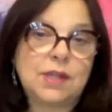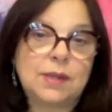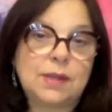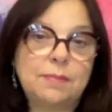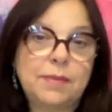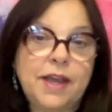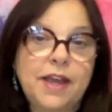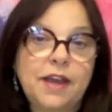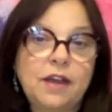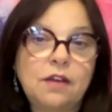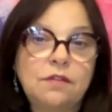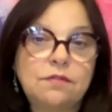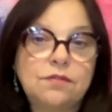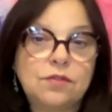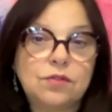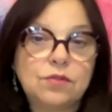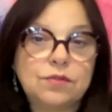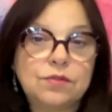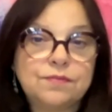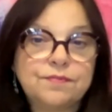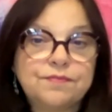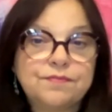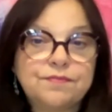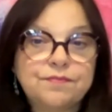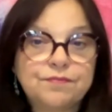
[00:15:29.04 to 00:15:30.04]
powerful
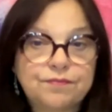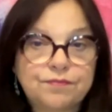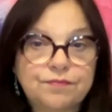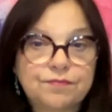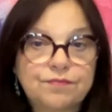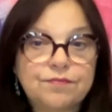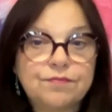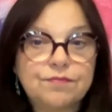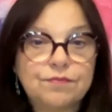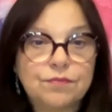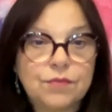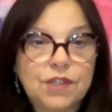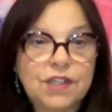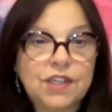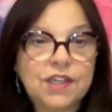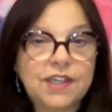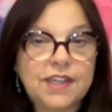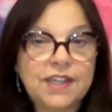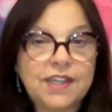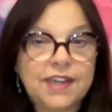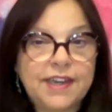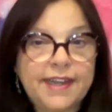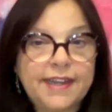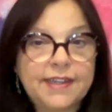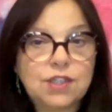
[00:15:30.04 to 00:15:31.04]
when you
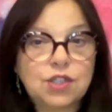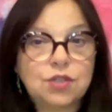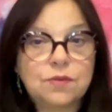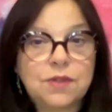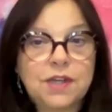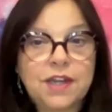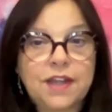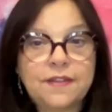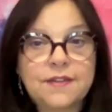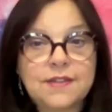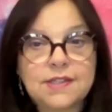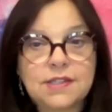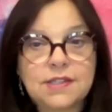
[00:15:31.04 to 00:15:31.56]
connect to another